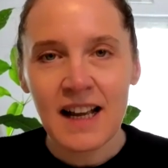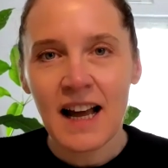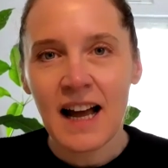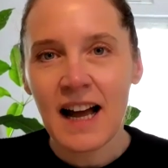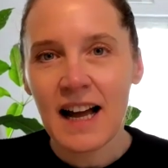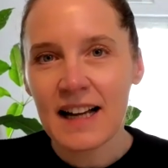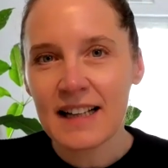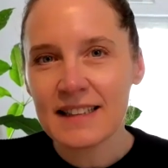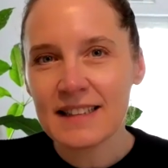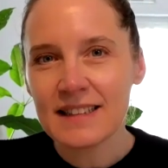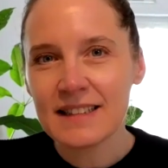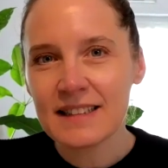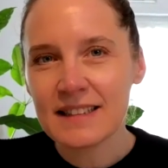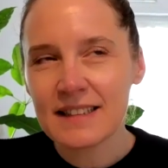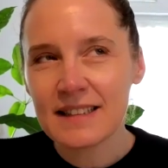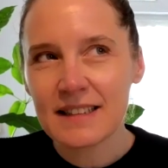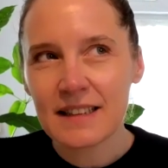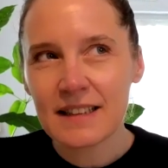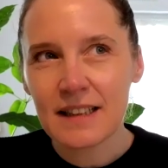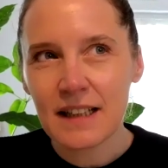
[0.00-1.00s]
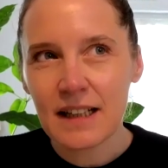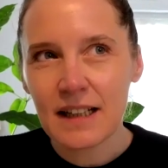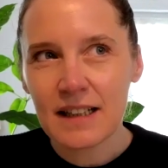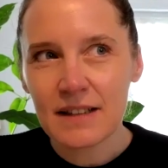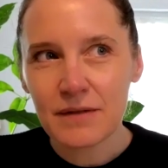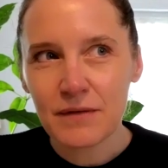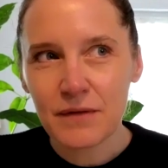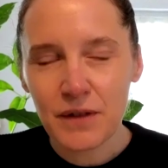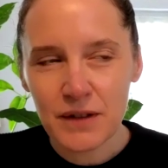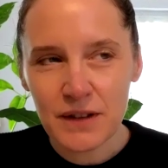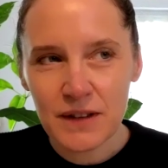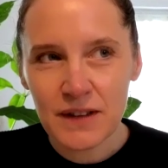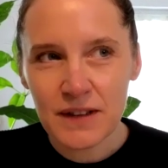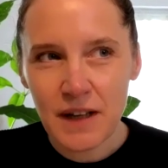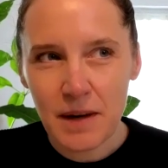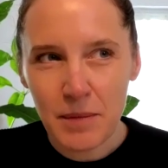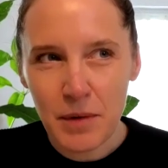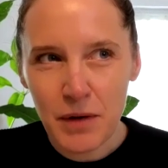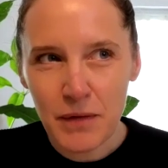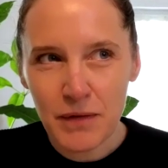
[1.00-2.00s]
And for
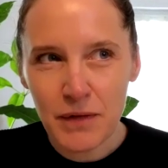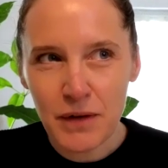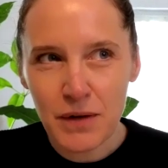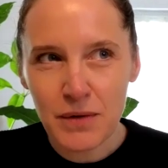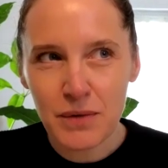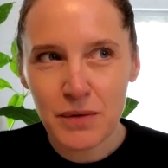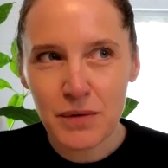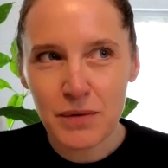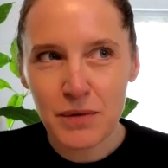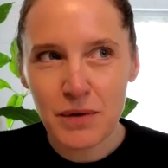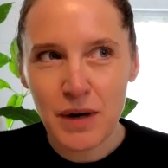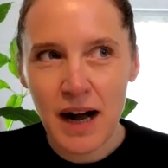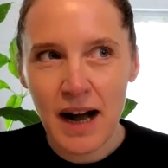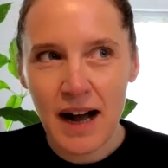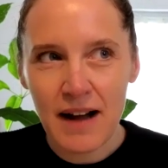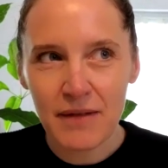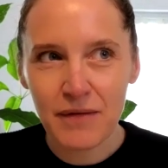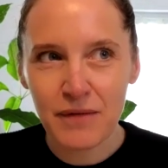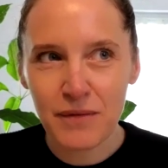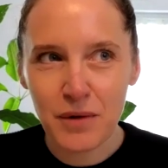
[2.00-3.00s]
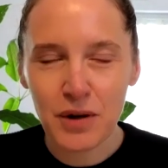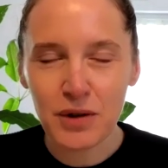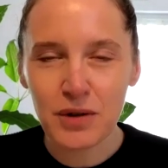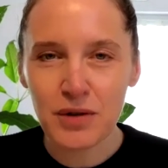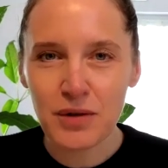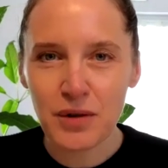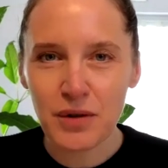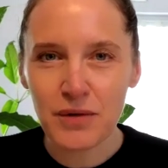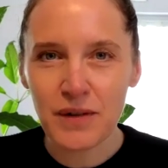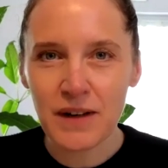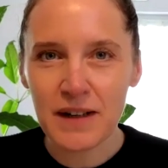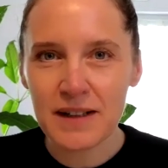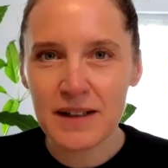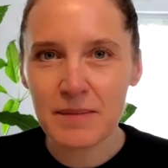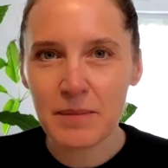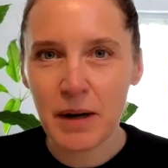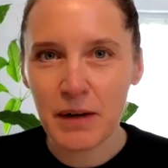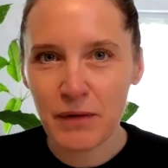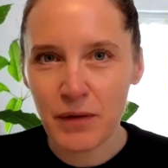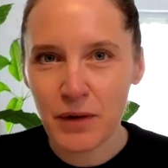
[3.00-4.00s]
some of you who have watched already
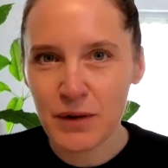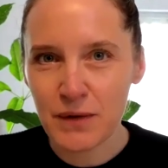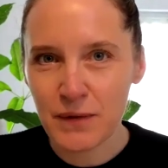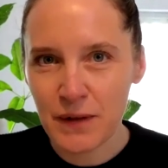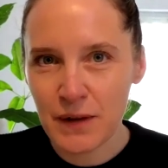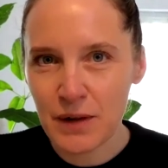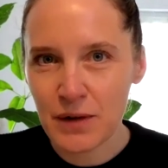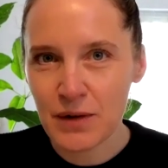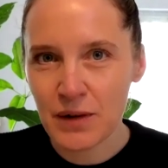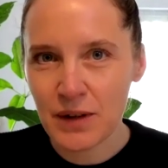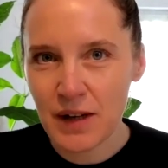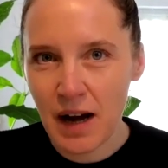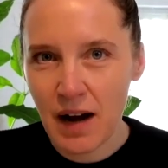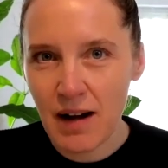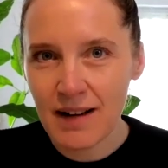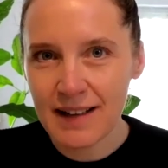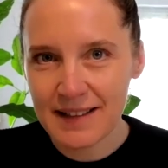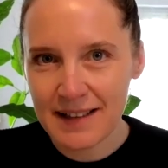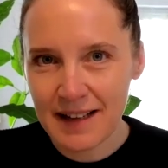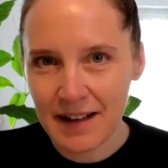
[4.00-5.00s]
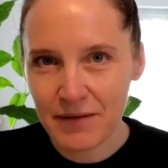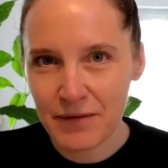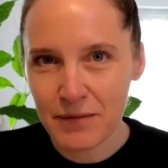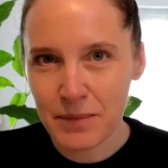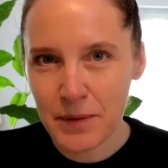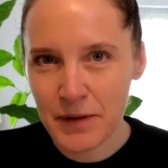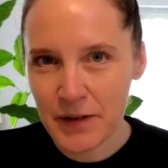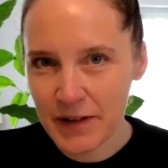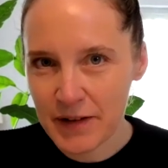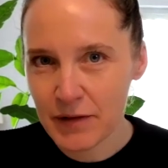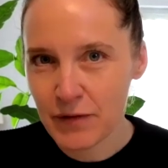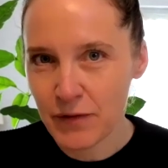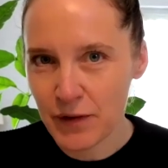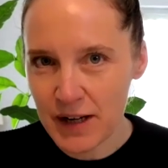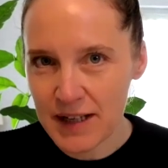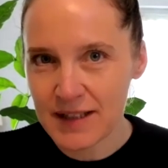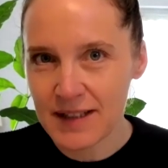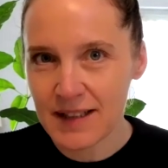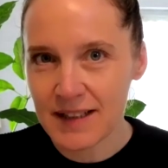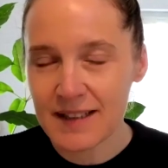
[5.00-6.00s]
my first videos on archetype
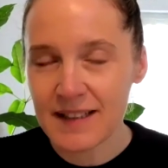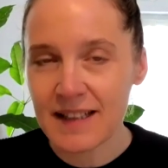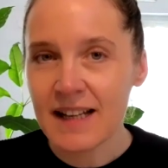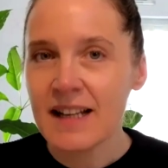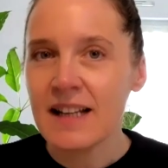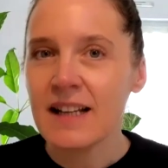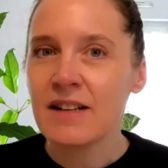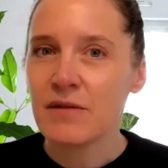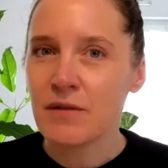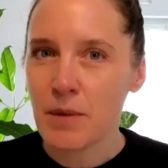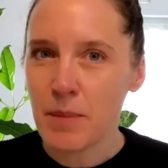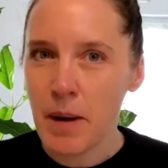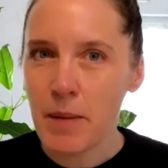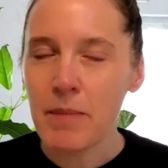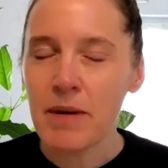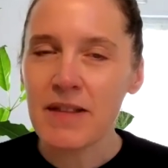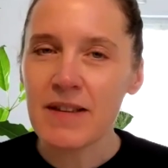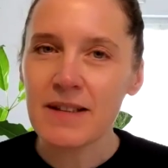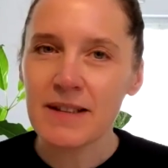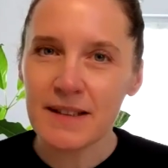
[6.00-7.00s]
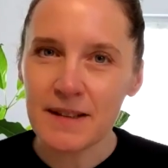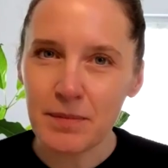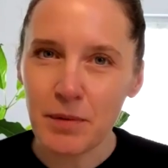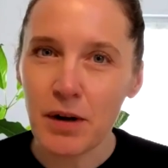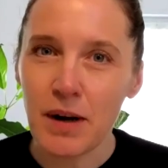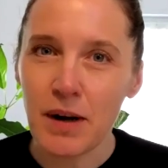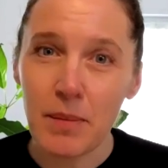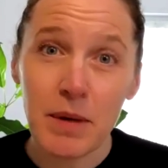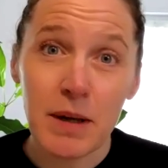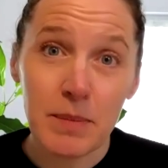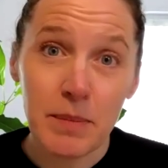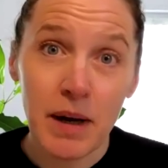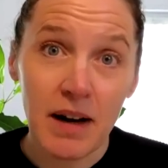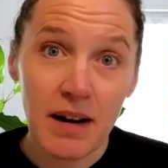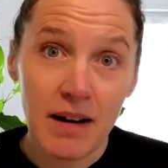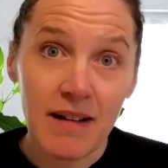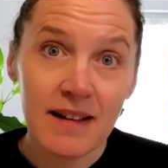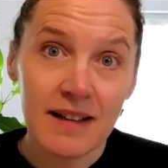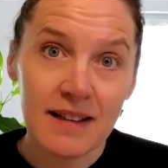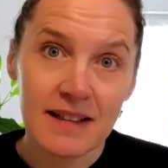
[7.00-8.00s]
phrases, remember this is what I mean by
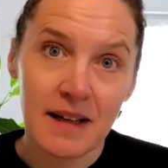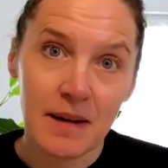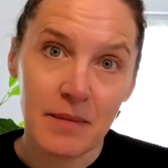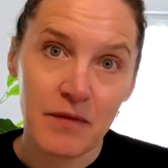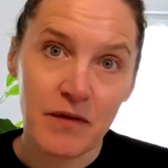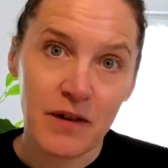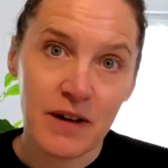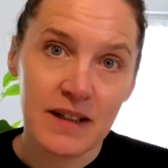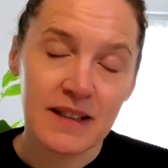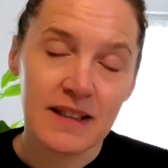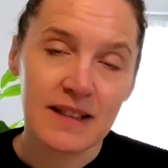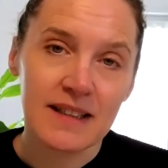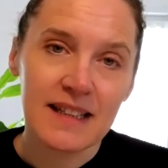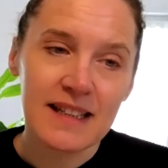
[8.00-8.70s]
archetype phrases.